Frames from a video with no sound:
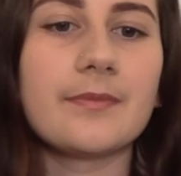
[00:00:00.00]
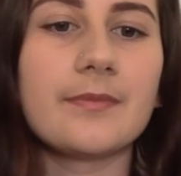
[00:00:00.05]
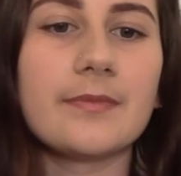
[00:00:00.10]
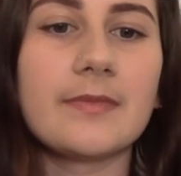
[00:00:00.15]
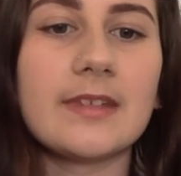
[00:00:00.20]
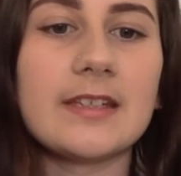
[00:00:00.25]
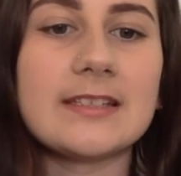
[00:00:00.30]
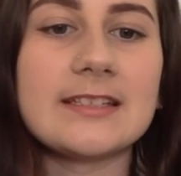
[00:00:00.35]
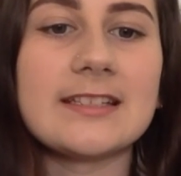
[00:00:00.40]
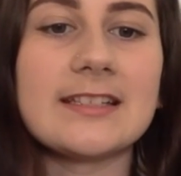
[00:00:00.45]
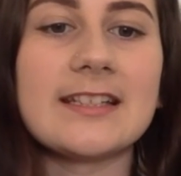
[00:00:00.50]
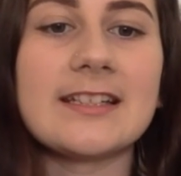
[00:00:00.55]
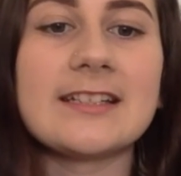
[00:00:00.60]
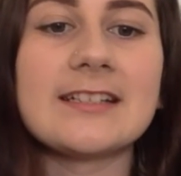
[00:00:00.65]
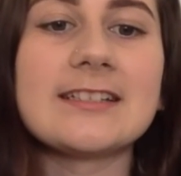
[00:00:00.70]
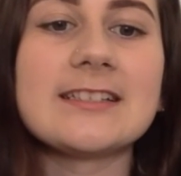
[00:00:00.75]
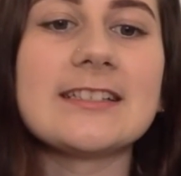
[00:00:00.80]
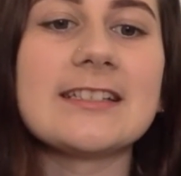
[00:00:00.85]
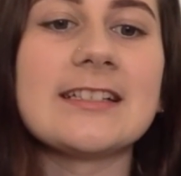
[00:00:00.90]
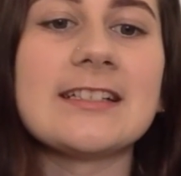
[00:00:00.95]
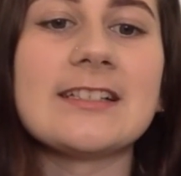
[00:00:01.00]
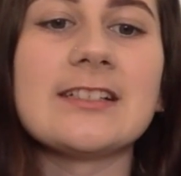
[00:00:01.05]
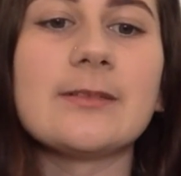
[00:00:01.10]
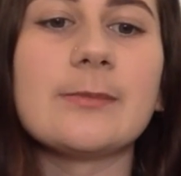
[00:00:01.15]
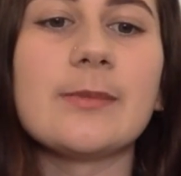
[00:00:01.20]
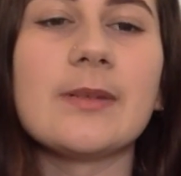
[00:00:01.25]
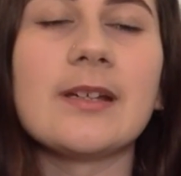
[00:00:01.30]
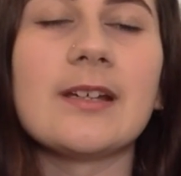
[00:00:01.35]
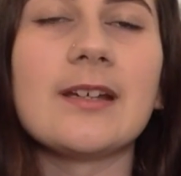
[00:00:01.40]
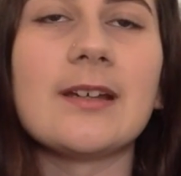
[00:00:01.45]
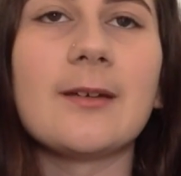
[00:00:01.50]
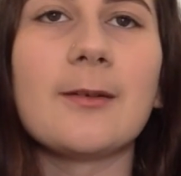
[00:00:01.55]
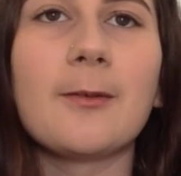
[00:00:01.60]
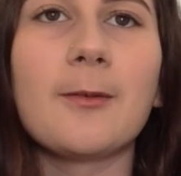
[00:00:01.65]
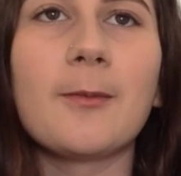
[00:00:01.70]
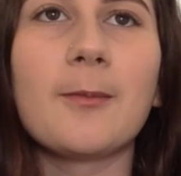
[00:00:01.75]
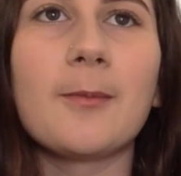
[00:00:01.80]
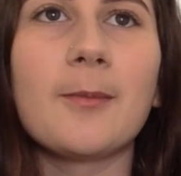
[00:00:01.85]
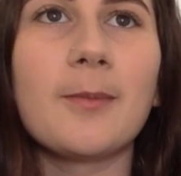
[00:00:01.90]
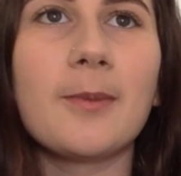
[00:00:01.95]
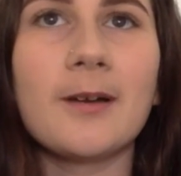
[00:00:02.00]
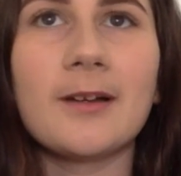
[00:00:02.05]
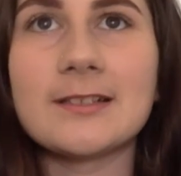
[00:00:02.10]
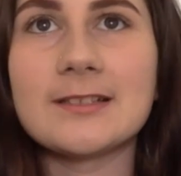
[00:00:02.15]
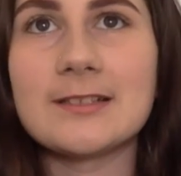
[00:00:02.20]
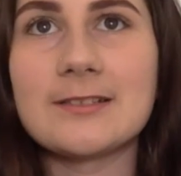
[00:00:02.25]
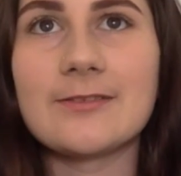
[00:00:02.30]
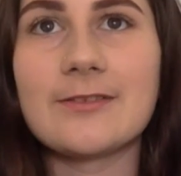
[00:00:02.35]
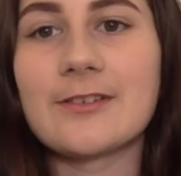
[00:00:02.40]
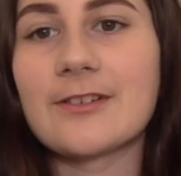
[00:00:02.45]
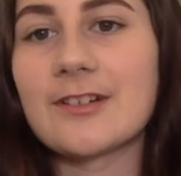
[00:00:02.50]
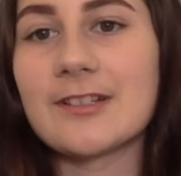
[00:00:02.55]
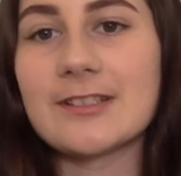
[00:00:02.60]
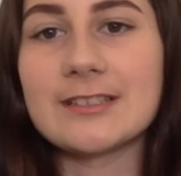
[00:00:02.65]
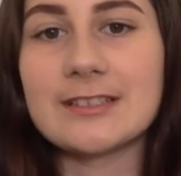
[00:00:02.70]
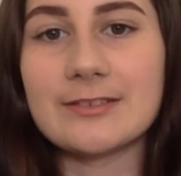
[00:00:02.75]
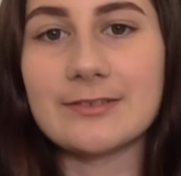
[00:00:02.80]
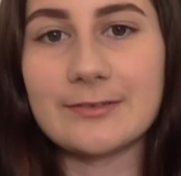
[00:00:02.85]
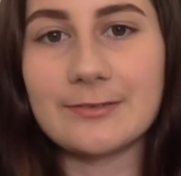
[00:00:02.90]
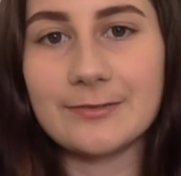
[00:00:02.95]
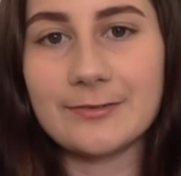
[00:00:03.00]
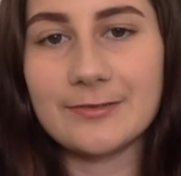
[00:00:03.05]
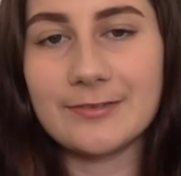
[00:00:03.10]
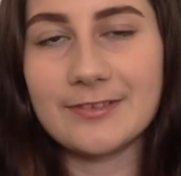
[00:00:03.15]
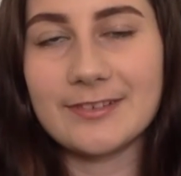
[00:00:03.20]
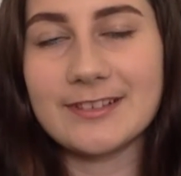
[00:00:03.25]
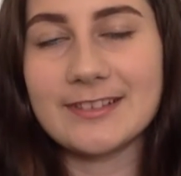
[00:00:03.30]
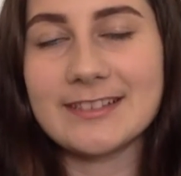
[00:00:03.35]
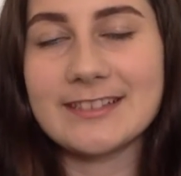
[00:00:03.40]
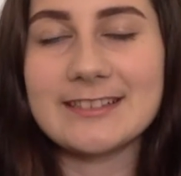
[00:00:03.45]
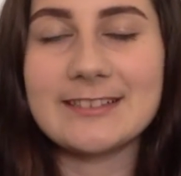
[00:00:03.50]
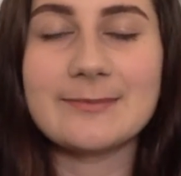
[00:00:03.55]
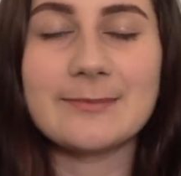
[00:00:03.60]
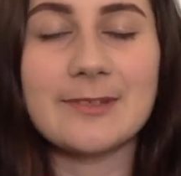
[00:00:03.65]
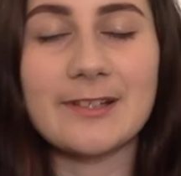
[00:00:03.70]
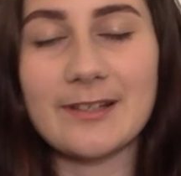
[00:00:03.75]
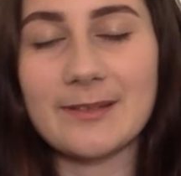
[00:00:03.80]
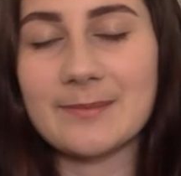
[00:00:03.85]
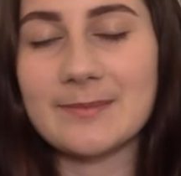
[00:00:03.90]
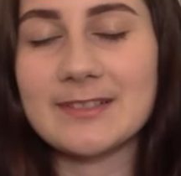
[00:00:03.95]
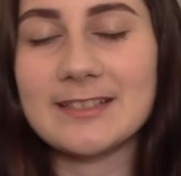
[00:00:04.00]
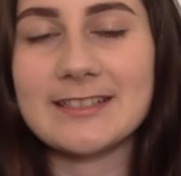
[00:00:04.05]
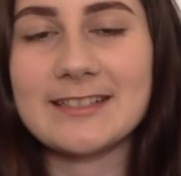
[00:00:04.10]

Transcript: there's a tendency to be passive aggressive sometimes.